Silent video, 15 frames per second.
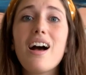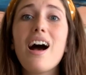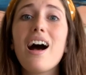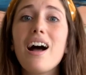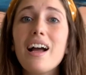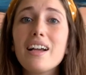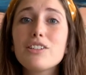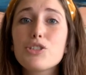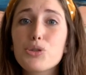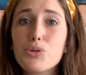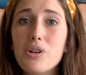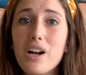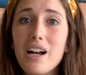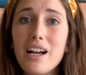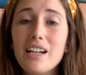I
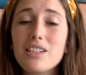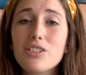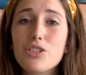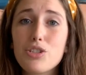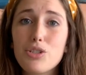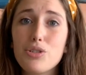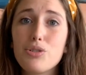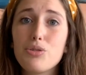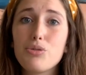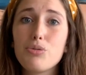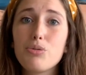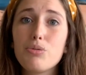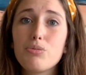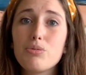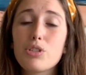try
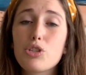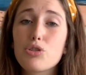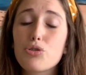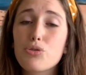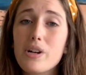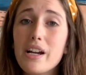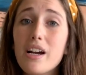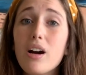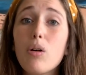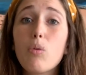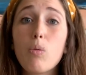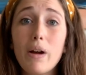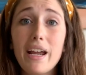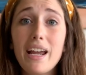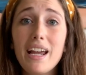to stray
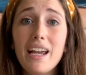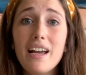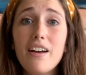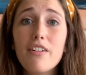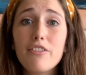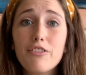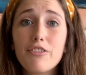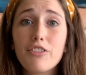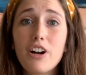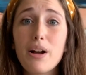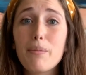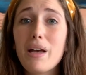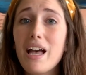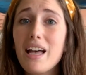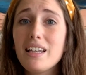away
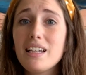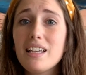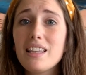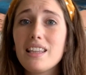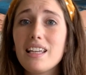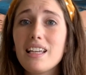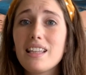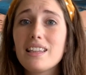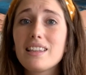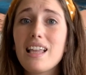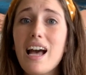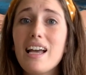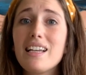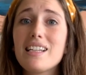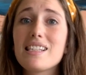from anything
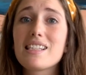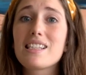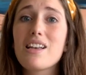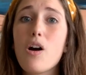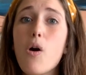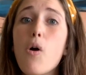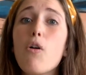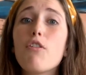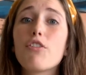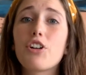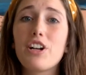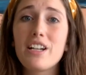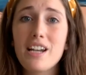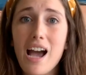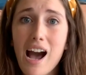that is over
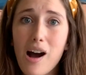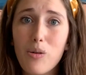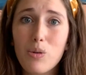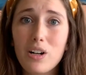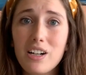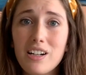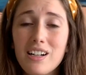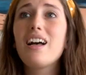an hour.